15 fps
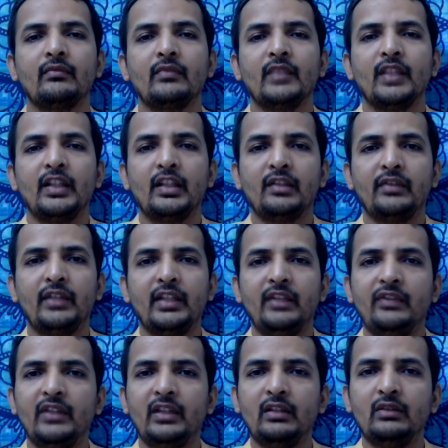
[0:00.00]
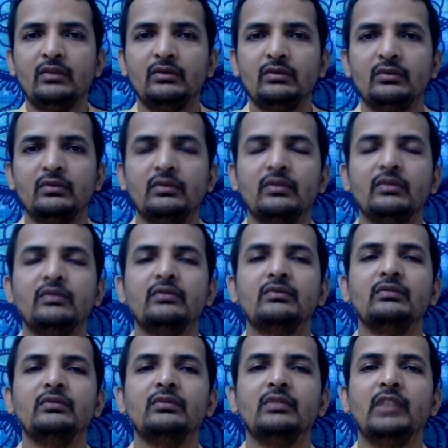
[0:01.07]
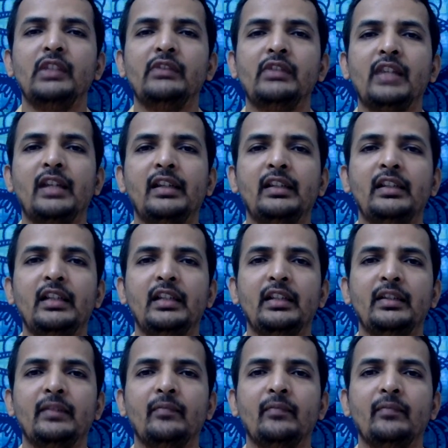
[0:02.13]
It is very difficult to leave the identity.